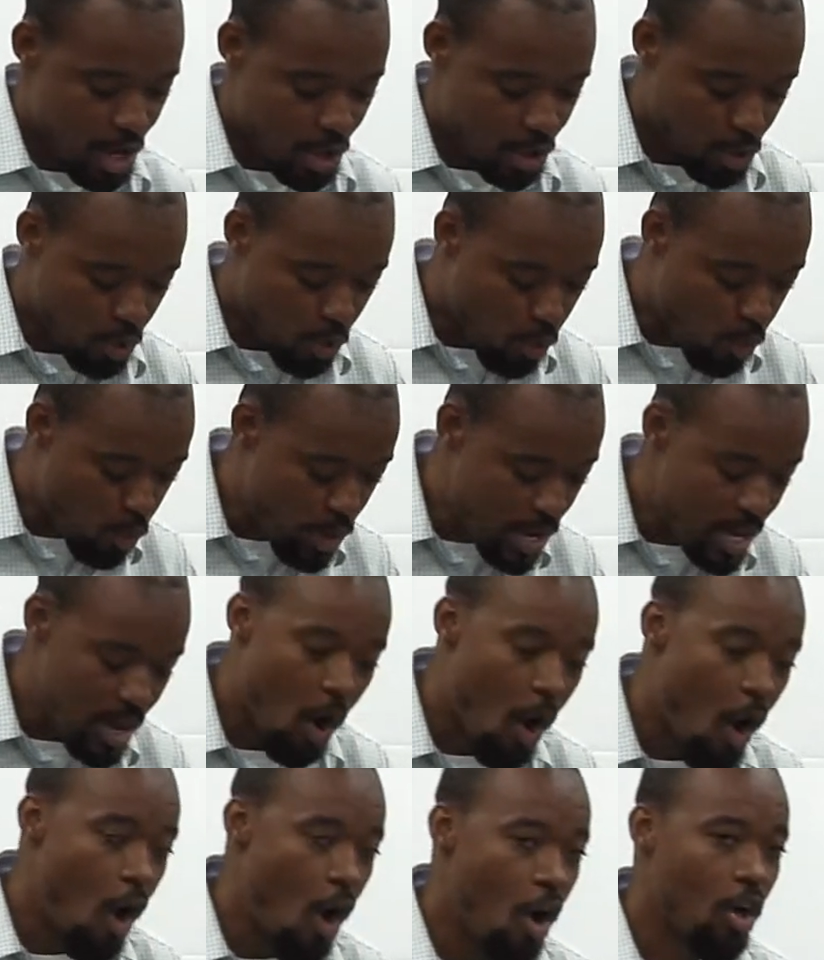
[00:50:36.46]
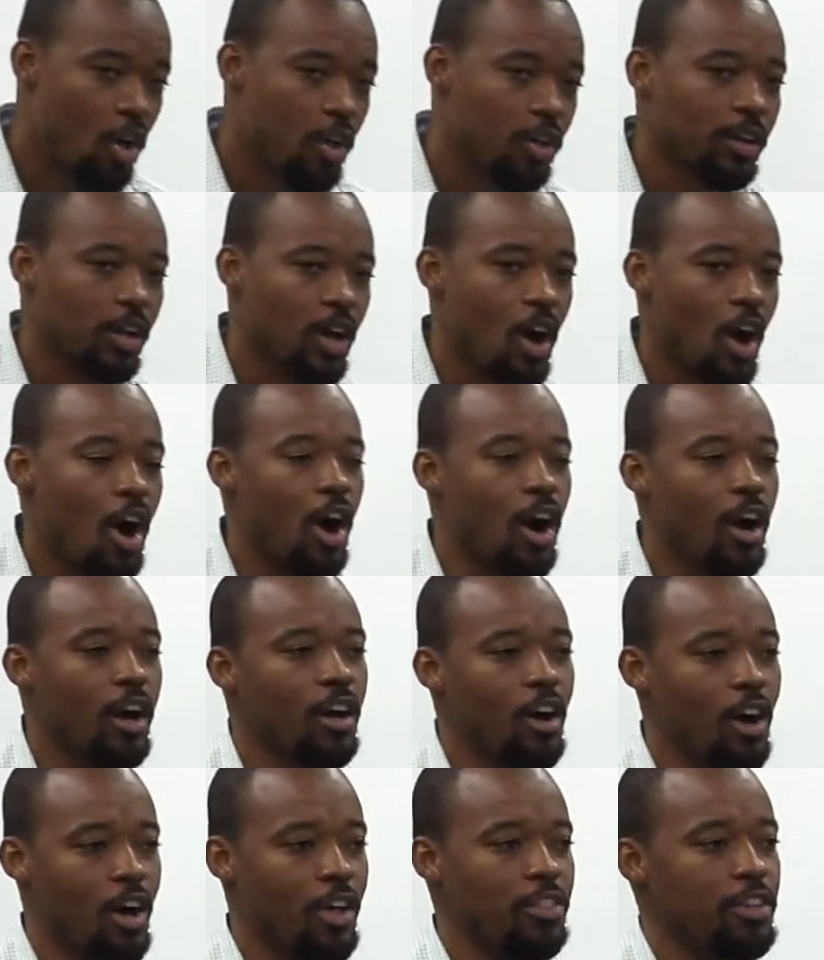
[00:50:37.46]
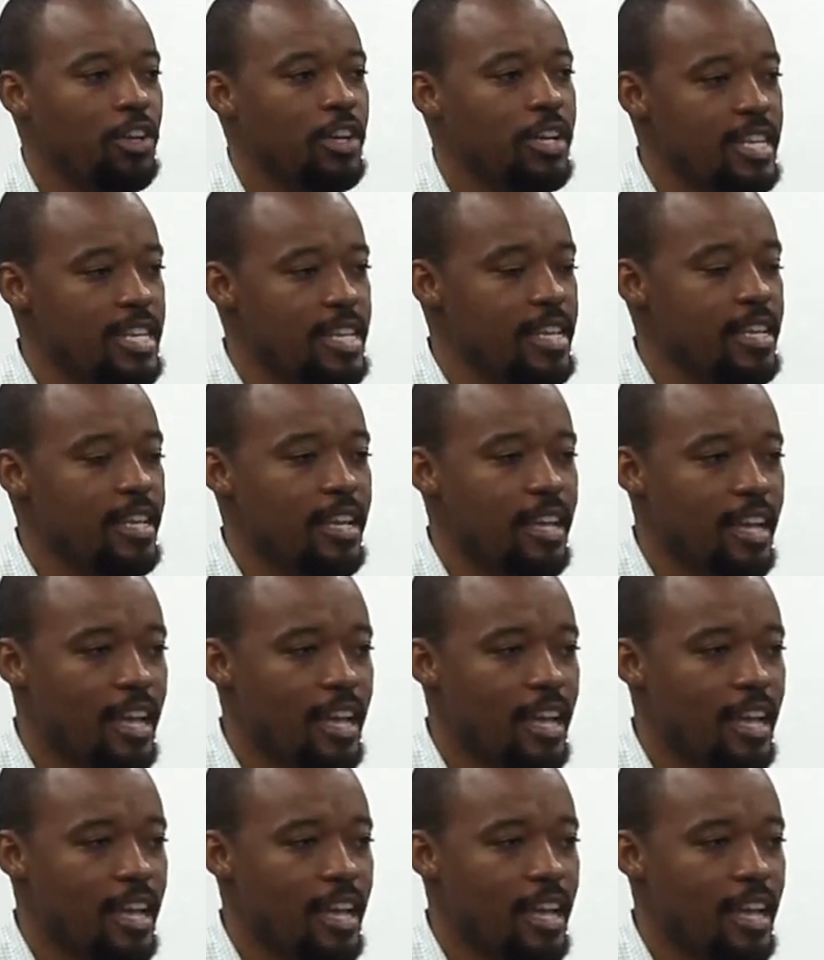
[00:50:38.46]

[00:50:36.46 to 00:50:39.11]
So we all are under the